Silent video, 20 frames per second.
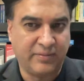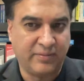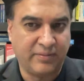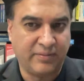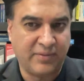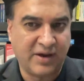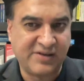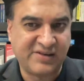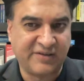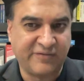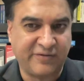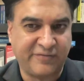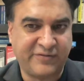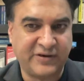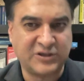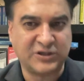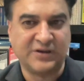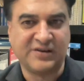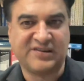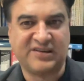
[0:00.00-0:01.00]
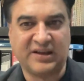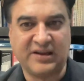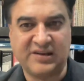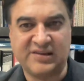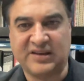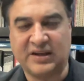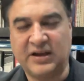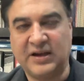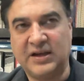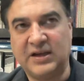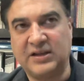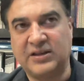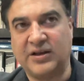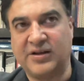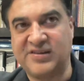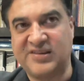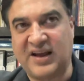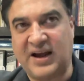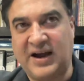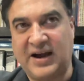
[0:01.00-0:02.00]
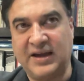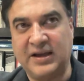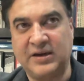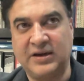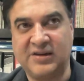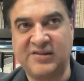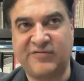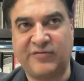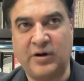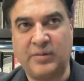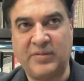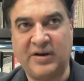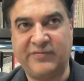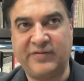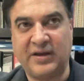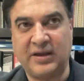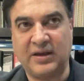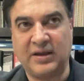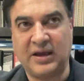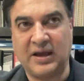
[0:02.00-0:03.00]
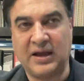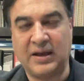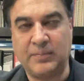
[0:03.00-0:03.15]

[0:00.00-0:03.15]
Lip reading: massive efficiencies. There's hyenas from, I think,